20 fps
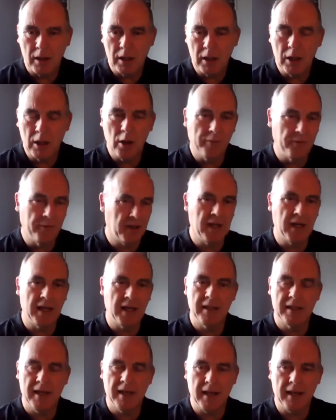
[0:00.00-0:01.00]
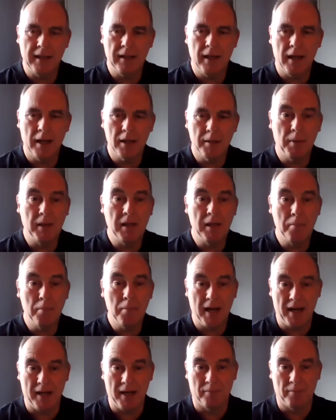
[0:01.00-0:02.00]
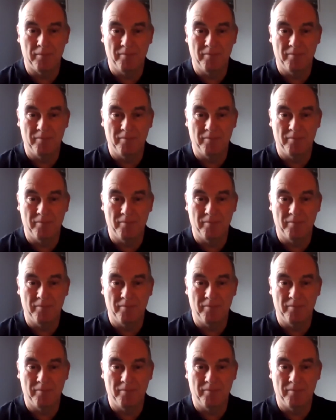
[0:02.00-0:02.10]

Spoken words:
COVID-19 has been a pain.